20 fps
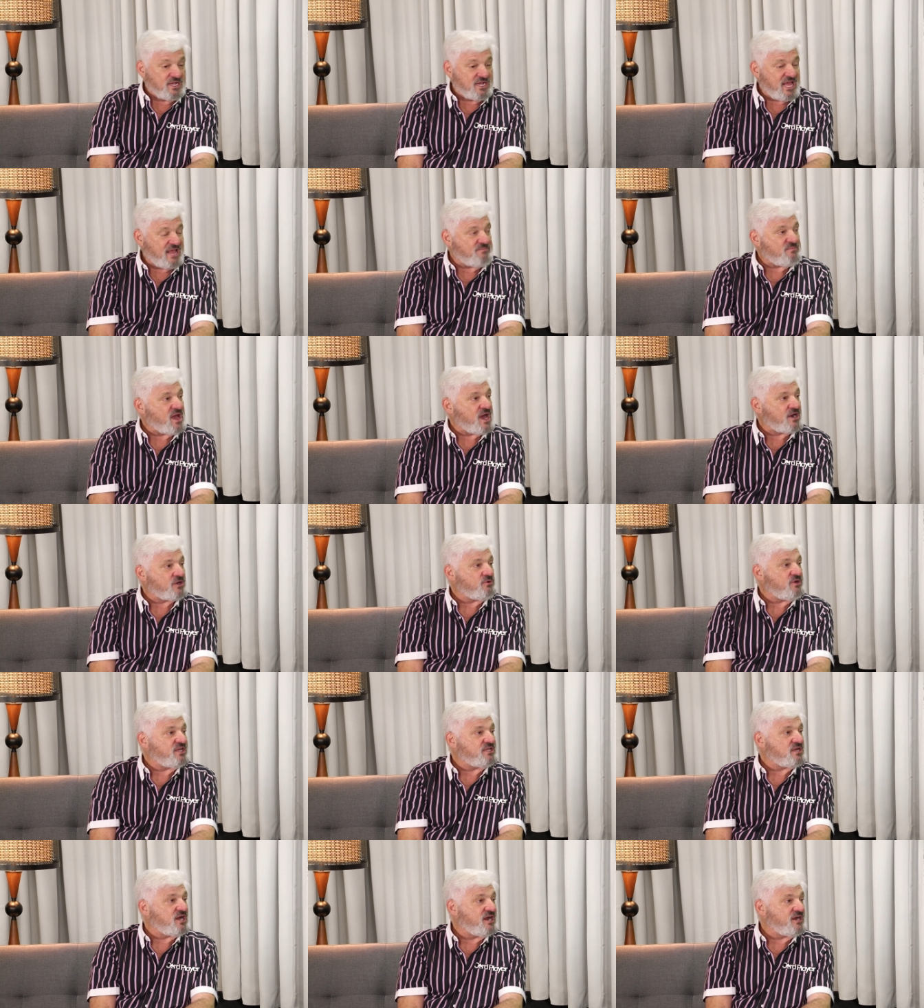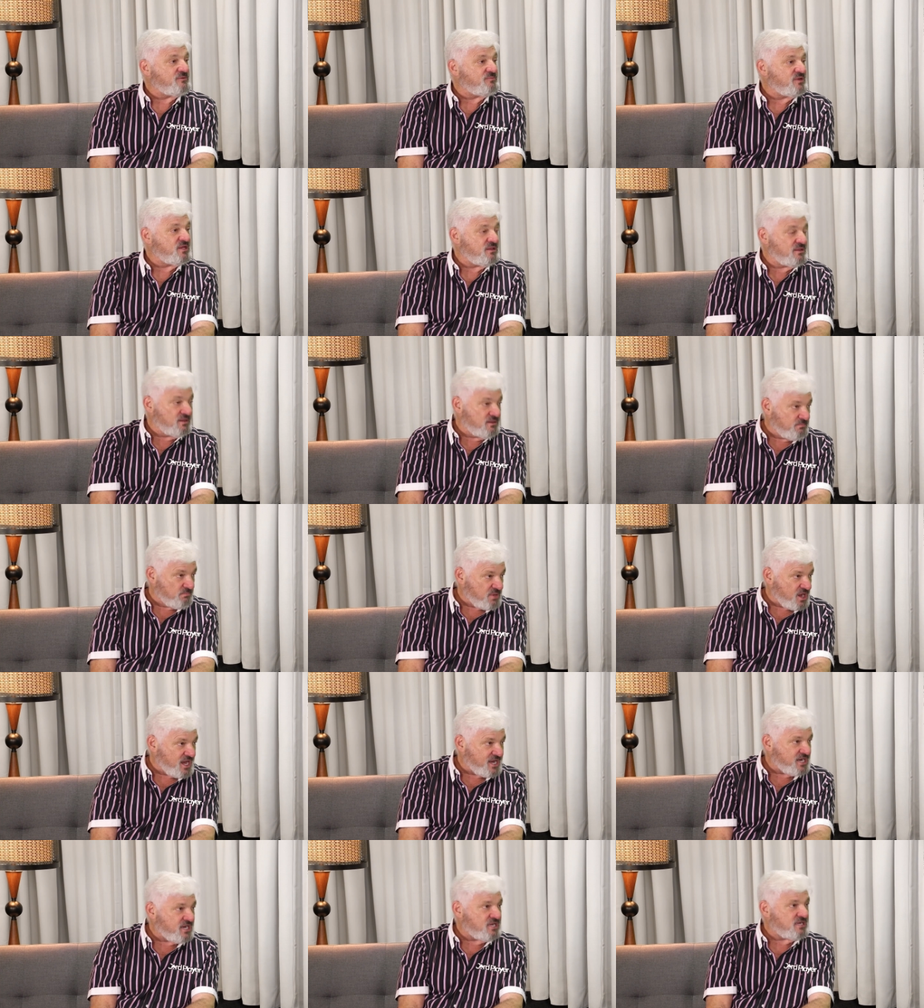Came out of retirement,
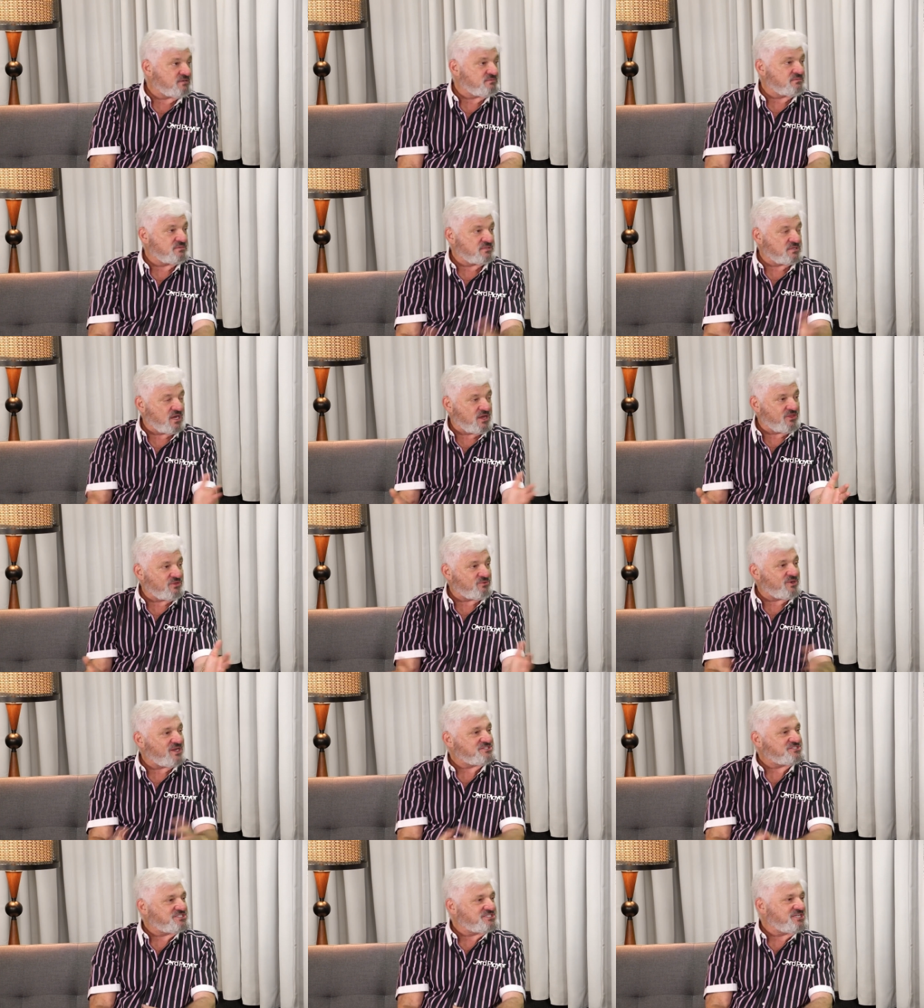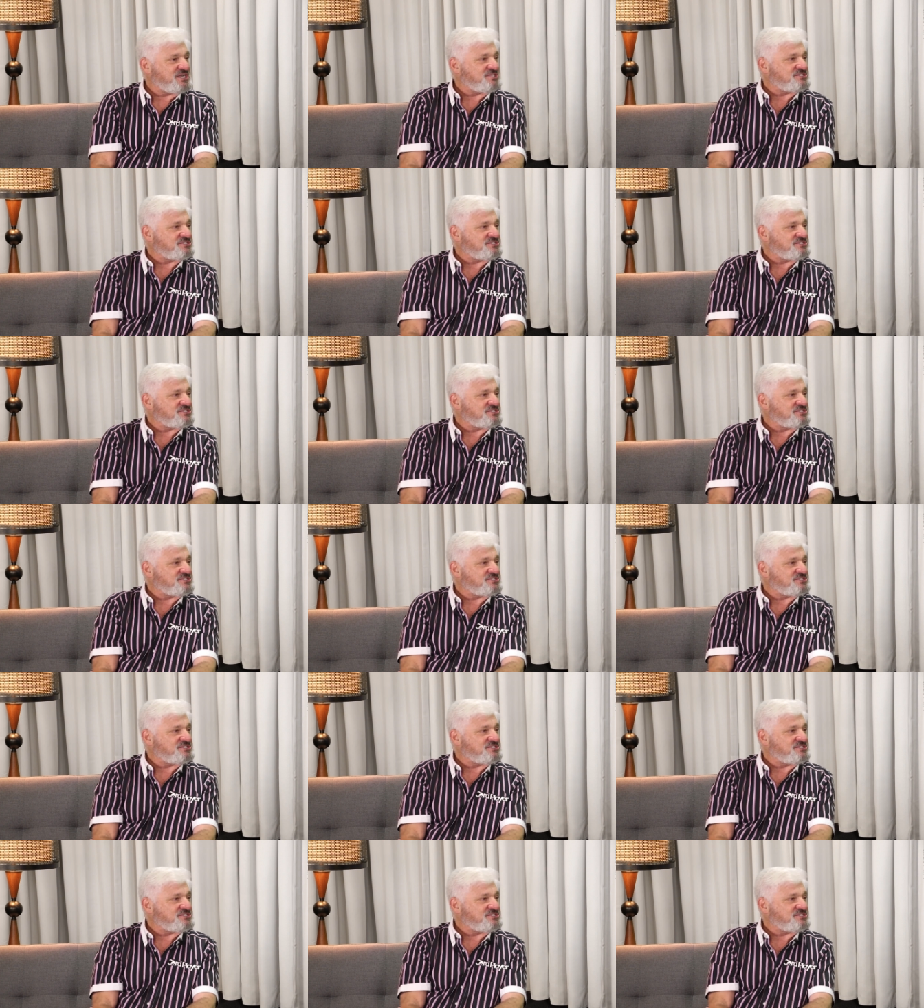bought it, and all the rest is